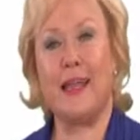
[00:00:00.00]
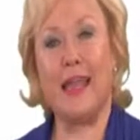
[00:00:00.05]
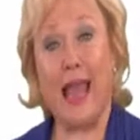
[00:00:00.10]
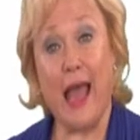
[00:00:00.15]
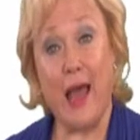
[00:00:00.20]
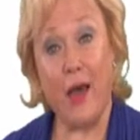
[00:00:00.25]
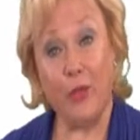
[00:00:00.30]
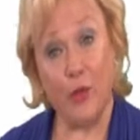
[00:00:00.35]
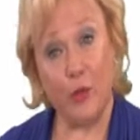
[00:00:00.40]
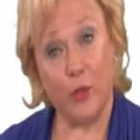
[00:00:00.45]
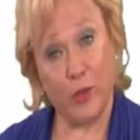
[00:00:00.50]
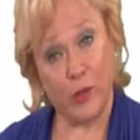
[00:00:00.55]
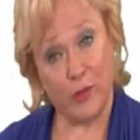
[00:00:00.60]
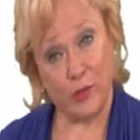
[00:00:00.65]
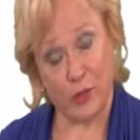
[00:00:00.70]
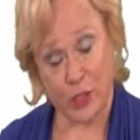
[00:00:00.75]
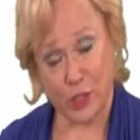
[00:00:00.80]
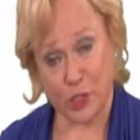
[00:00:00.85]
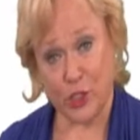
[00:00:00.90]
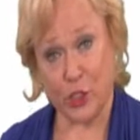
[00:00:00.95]
Now that
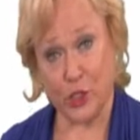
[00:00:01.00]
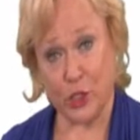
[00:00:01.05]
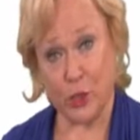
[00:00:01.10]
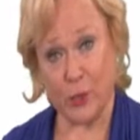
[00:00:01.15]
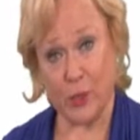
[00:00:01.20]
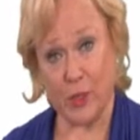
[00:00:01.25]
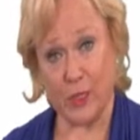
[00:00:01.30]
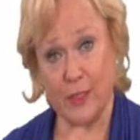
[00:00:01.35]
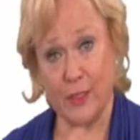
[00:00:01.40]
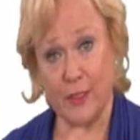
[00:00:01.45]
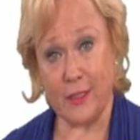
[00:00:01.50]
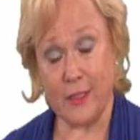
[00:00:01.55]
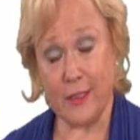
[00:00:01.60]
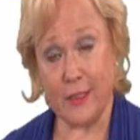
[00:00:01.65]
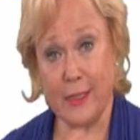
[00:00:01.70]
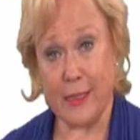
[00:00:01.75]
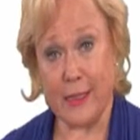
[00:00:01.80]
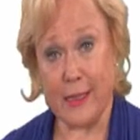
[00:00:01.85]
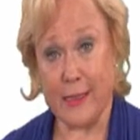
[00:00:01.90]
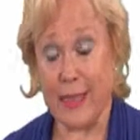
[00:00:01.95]
we've determined
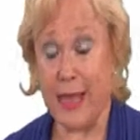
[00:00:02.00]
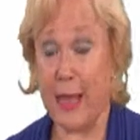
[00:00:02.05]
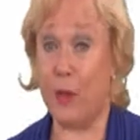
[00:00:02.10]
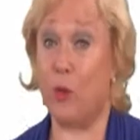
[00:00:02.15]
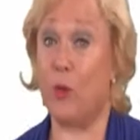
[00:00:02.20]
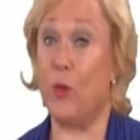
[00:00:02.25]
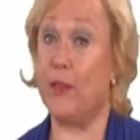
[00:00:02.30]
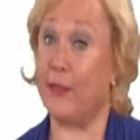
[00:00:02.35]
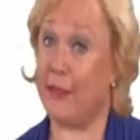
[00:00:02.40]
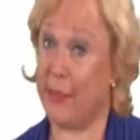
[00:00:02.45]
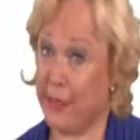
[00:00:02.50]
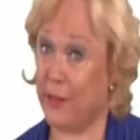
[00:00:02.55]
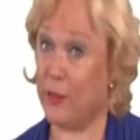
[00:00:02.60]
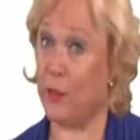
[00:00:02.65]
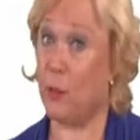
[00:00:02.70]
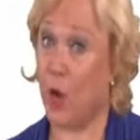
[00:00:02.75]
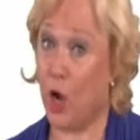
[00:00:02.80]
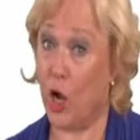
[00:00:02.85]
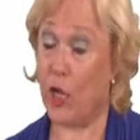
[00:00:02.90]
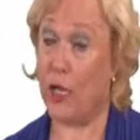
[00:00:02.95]
that we think the
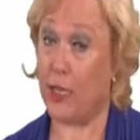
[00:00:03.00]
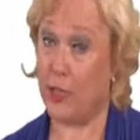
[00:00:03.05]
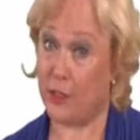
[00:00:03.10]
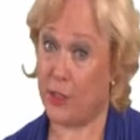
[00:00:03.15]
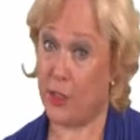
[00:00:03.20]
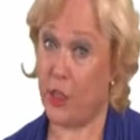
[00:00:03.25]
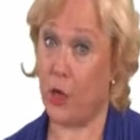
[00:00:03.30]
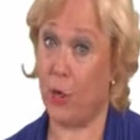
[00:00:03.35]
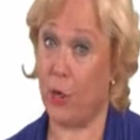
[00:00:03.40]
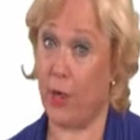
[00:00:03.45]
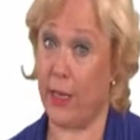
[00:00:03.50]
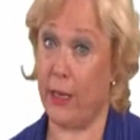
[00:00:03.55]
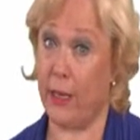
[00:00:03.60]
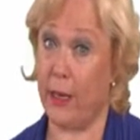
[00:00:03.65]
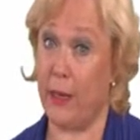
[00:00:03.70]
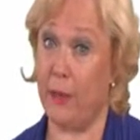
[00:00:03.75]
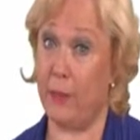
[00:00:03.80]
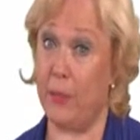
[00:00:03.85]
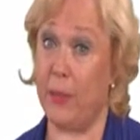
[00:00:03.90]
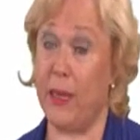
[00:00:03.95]
market is going
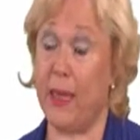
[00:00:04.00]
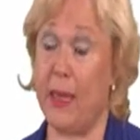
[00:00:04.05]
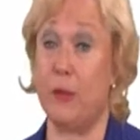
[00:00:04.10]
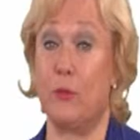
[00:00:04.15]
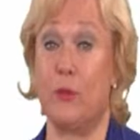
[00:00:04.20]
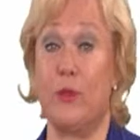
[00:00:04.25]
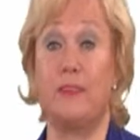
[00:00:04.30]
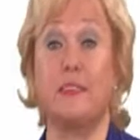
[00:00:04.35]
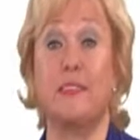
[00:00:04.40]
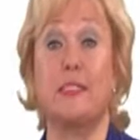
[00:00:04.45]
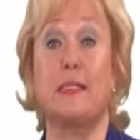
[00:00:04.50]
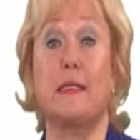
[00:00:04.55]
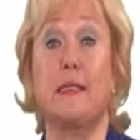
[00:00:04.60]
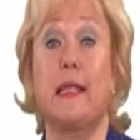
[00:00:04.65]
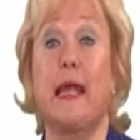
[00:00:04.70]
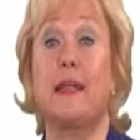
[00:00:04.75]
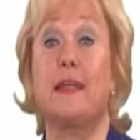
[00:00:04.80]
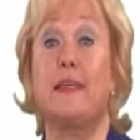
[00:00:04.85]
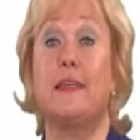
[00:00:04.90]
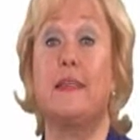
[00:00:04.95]
up and we've
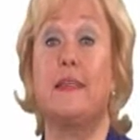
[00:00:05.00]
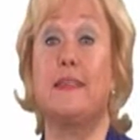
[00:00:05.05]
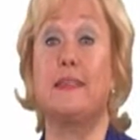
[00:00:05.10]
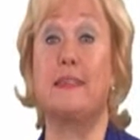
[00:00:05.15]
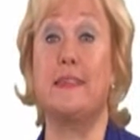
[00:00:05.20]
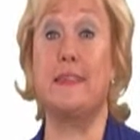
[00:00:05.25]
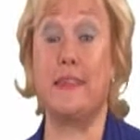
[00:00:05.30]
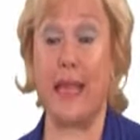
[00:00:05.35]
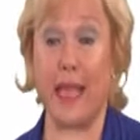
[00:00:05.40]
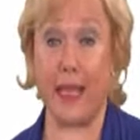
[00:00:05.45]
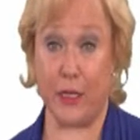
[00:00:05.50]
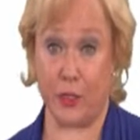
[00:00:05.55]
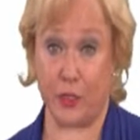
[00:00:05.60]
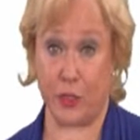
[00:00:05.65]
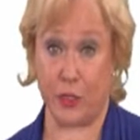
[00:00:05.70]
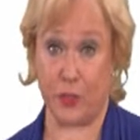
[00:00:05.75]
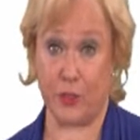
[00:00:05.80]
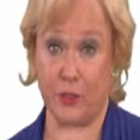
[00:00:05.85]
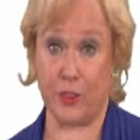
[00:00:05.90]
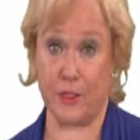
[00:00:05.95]
selected the
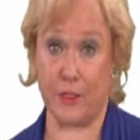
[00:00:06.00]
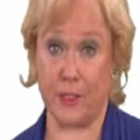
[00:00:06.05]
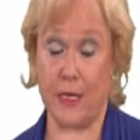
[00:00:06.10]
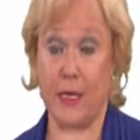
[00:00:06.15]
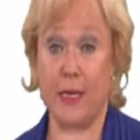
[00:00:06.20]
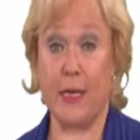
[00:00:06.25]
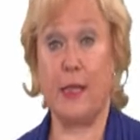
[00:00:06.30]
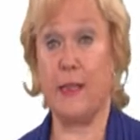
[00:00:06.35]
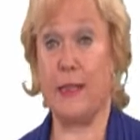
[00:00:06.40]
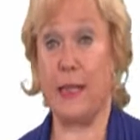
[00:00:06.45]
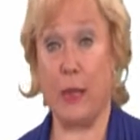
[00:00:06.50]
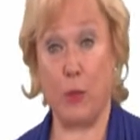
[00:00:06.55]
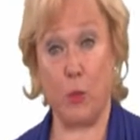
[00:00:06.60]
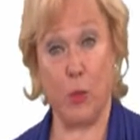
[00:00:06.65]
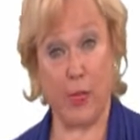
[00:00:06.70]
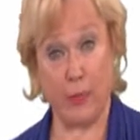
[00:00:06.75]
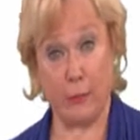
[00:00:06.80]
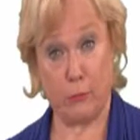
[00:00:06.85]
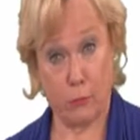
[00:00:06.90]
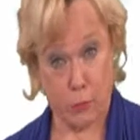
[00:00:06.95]
sectors that
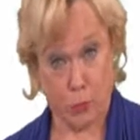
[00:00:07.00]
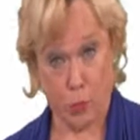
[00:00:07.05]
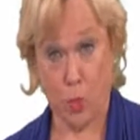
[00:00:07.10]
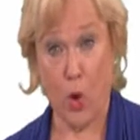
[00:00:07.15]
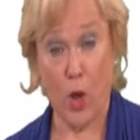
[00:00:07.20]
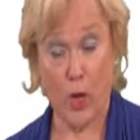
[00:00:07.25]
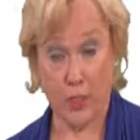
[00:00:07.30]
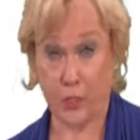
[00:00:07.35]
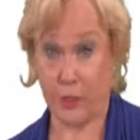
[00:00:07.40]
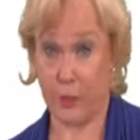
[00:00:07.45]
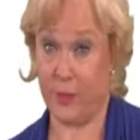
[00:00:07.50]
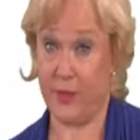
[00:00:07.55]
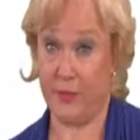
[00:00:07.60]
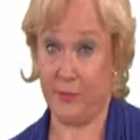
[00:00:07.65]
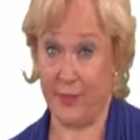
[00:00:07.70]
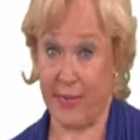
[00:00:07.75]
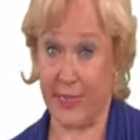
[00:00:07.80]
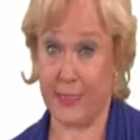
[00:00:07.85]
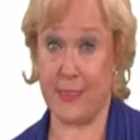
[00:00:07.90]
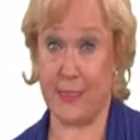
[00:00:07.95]
we want to
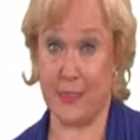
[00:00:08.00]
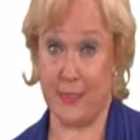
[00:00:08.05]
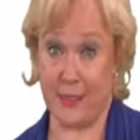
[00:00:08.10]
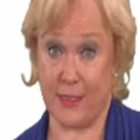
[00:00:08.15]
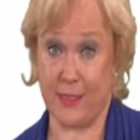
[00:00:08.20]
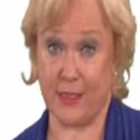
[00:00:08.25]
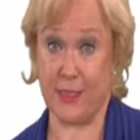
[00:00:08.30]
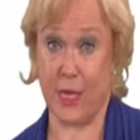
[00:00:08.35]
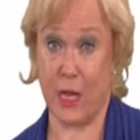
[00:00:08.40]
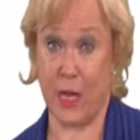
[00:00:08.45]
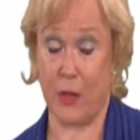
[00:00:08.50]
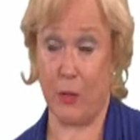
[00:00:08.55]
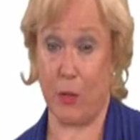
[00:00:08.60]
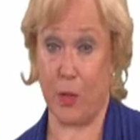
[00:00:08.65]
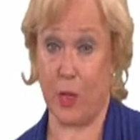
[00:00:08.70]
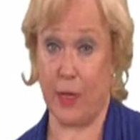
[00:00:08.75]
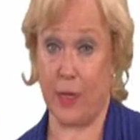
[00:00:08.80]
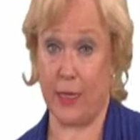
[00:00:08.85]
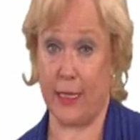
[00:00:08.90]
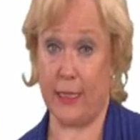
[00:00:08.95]
invest in the stock
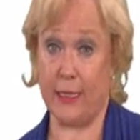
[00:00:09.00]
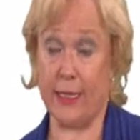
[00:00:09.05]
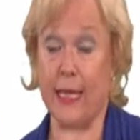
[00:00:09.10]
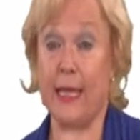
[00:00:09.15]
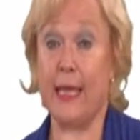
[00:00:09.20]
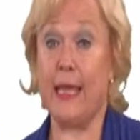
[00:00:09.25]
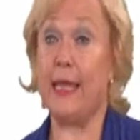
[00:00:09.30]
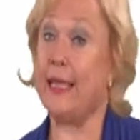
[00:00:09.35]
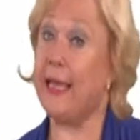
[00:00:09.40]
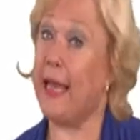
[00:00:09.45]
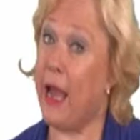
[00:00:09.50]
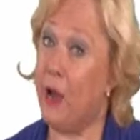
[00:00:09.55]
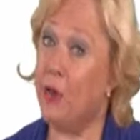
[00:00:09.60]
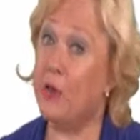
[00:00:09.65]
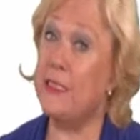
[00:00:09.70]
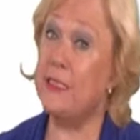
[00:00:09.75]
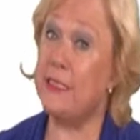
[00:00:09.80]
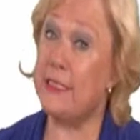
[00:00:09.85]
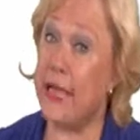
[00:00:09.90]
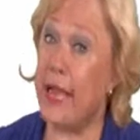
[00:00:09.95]
market, now
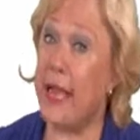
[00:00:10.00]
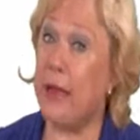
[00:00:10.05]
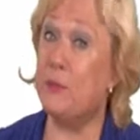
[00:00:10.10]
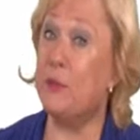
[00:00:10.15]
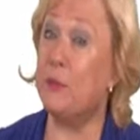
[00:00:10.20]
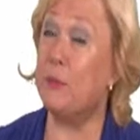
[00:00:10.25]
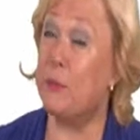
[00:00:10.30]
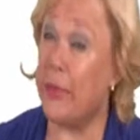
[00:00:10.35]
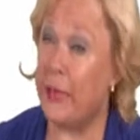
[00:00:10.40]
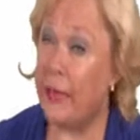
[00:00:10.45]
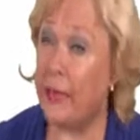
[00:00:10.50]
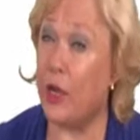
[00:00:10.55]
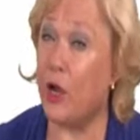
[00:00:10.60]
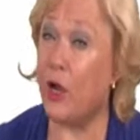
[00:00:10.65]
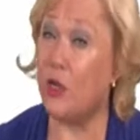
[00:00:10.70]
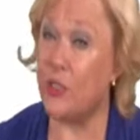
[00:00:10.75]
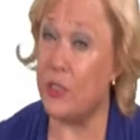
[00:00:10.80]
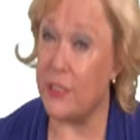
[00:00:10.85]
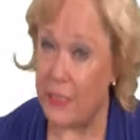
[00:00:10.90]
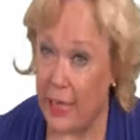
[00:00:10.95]
it's time to pick
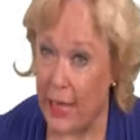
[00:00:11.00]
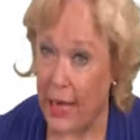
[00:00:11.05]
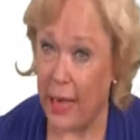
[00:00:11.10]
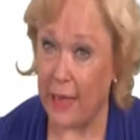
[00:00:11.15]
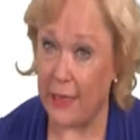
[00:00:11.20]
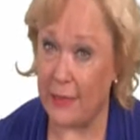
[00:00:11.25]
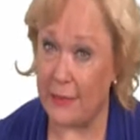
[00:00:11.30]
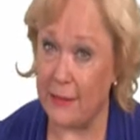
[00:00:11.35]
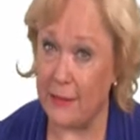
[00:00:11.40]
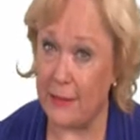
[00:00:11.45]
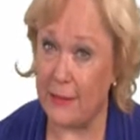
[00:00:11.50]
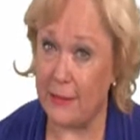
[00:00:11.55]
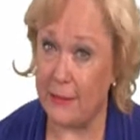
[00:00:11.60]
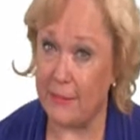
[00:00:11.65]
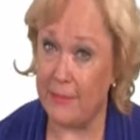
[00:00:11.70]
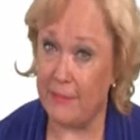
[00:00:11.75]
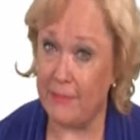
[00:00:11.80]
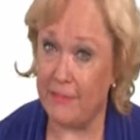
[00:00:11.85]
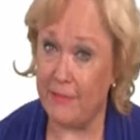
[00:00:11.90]
our stocks.